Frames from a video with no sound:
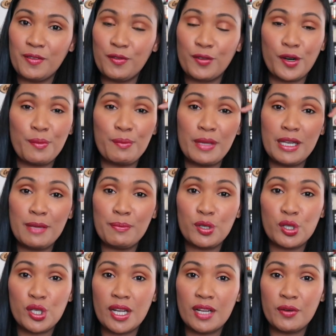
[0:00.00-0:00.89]
for a mini
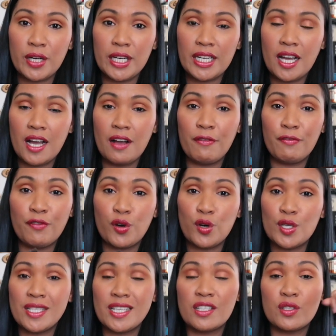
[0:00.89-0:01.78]
pochette right now,
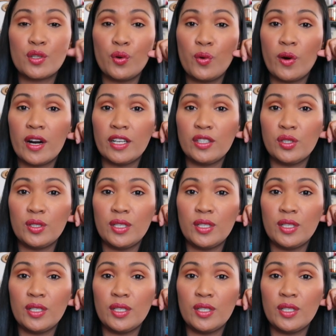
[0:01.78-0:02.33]
first, it's so hard